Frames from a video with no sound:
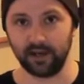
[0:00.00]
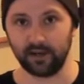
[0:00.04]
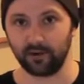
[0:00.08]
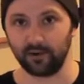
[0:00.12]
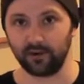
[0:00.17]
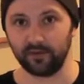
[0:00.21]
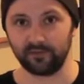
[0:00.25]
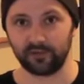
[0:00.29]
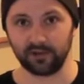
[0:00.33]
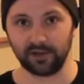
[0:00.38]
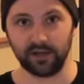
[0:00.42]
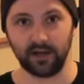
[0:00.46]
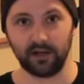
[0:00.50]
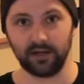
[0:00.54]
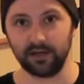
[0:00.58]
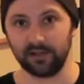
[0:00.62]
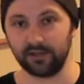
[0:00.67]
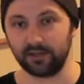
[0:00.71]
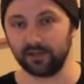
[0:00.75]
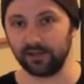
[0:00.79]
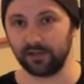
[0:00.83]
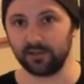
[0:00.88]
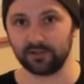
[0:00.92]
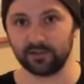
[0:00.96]
I don't have to cut
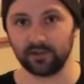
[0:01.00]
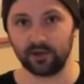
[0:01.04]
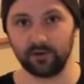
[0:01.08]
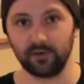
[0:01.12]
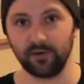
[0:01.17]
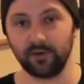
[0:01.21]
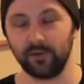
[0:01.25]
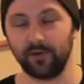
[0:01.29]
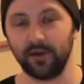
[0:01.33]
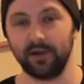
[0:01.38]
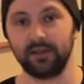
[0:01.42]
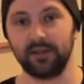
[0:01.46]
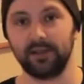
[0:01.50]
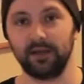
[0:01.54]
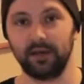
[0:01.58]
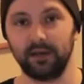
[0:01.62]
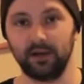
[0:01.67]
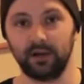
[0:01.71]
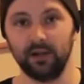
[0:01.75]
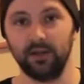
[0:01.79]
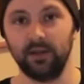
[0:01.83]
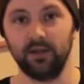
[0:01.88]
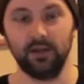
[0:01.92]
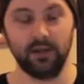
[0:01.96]
anything, it's already right
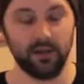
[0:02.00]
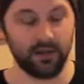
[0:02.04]
there.